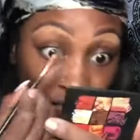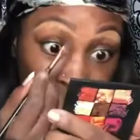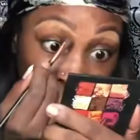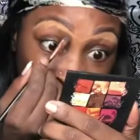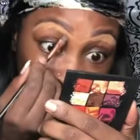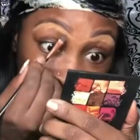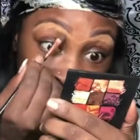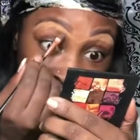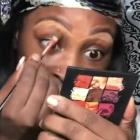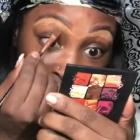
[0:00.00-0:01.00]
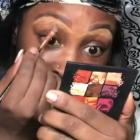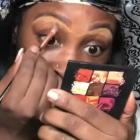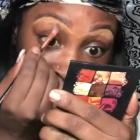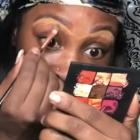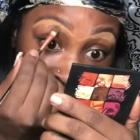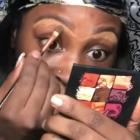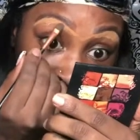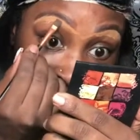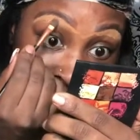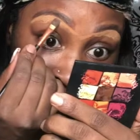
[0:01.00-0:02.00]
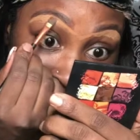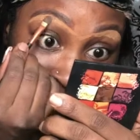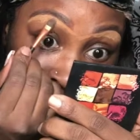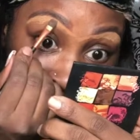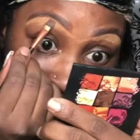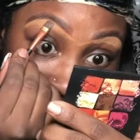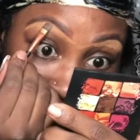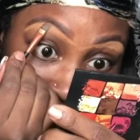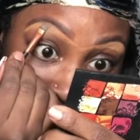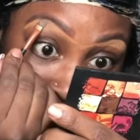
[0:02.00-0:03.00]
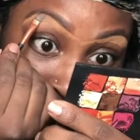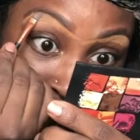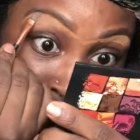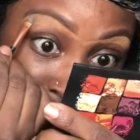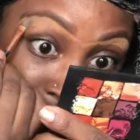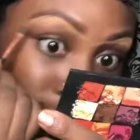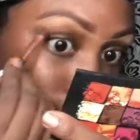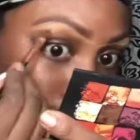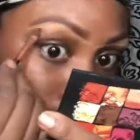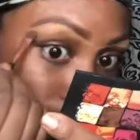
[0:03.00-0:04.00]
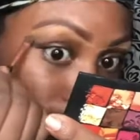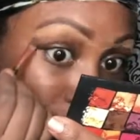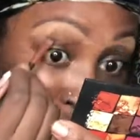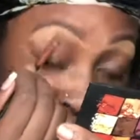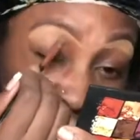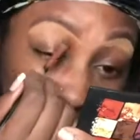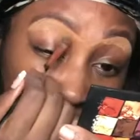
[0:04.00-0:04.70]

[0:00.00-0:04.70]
Going in with this flat tip brush, I'm just going to